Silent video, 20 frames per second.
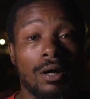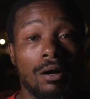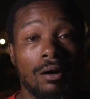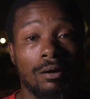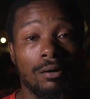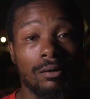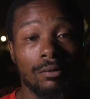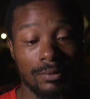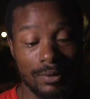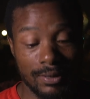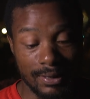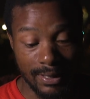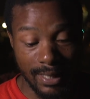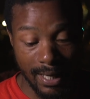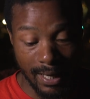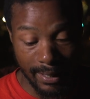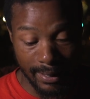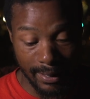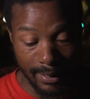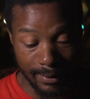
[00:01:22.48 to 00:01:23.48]
called
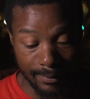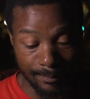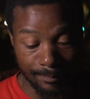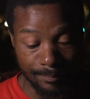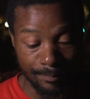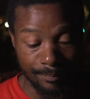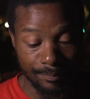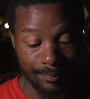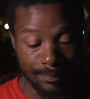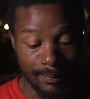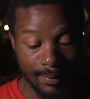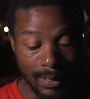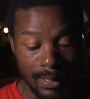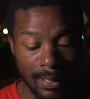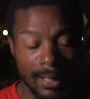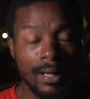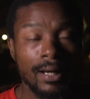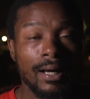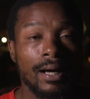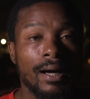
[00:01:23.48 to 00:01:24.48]
Zion,
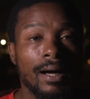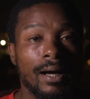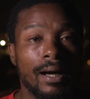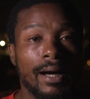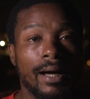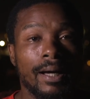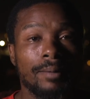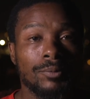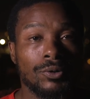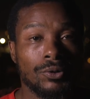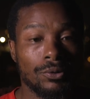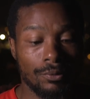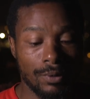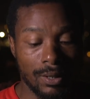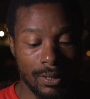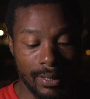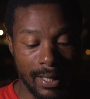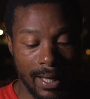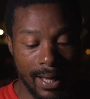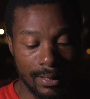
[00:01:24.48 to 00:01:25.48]
I'm
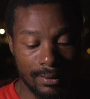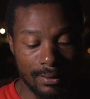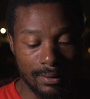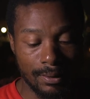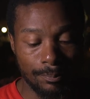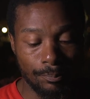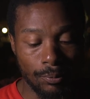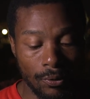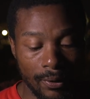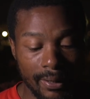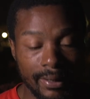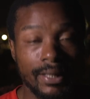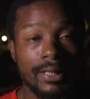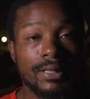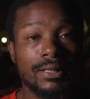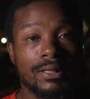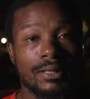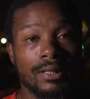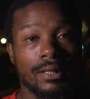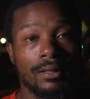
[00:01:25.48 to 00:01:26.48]
struck at the
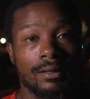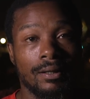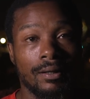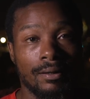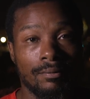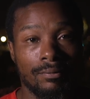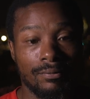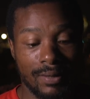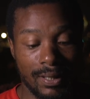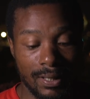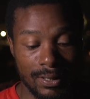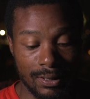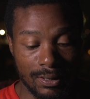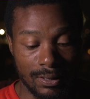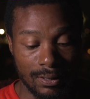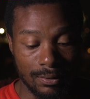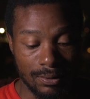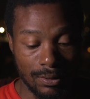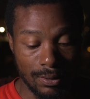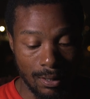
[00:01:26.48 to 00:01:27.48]
poignancy of
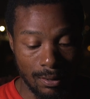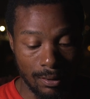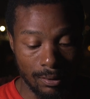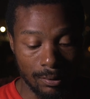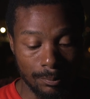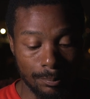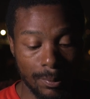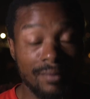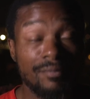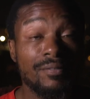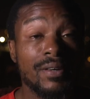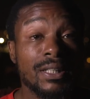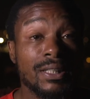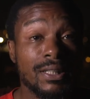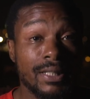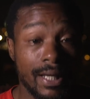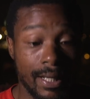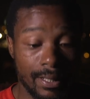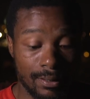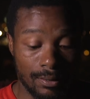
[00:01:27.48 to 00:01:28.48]
this psalm of
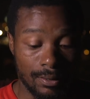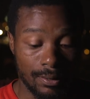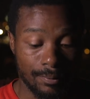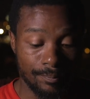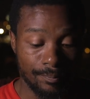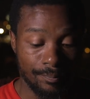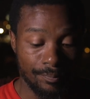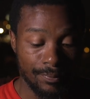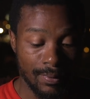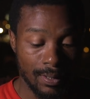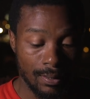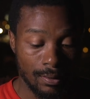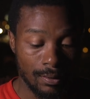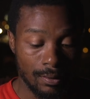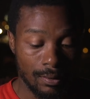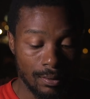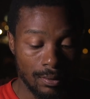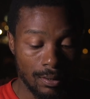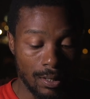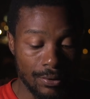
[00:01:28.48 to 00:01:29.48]
ascent,
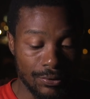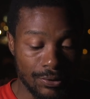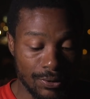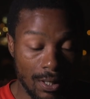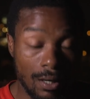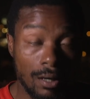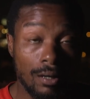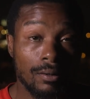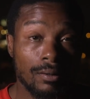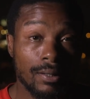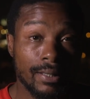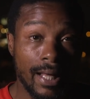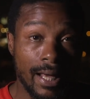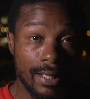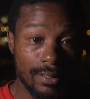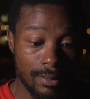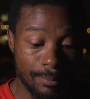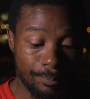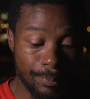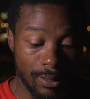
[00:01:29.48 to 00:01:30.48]
a song that the